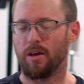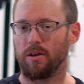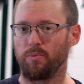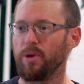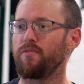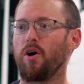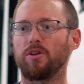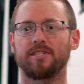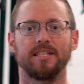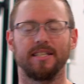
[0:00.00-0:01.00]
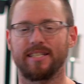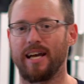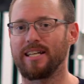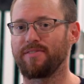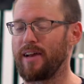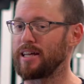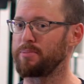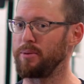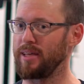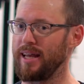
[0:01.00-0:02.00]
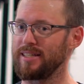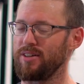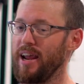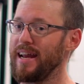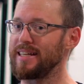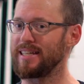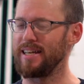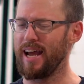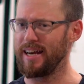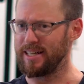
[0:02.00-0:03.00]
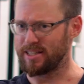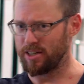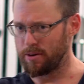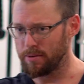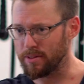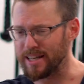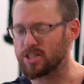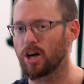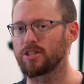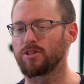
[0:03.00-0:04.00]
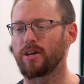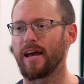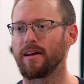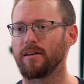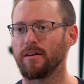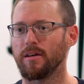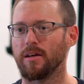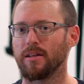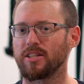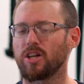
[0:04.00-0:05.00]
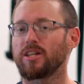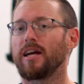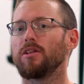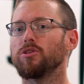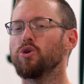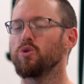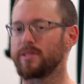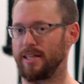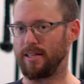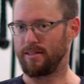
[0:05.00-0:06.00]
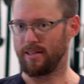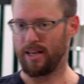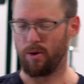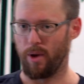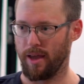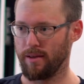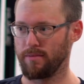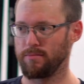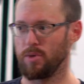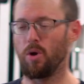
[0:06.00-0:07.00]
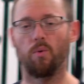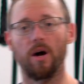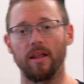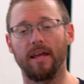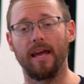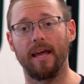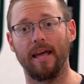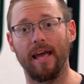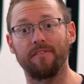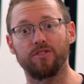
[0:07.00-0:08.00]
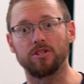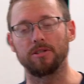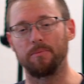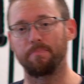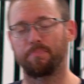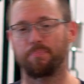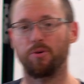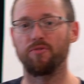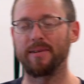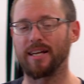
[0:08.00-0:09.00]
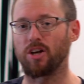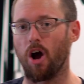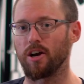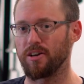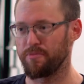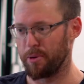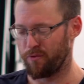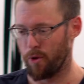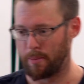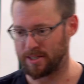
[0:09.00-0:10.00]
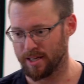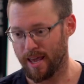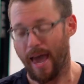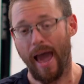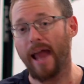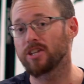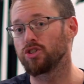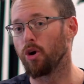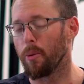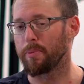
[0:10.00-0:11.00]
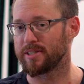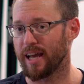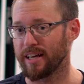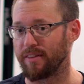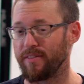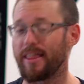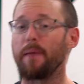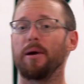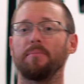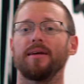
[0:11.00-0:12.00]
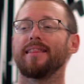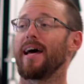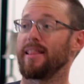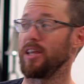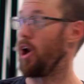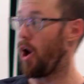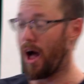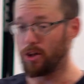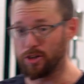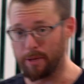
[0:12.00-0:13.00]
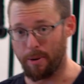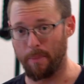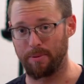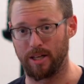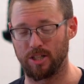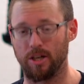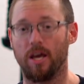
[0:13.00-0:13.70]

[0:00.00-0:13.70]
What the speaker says: We've all seen the signs of it as people get into their 80s and 90s. They start to kind of lose it in a way. Well, if there's an improvement in cognitive performance and it's neuroprotective, that might mean that the elderly population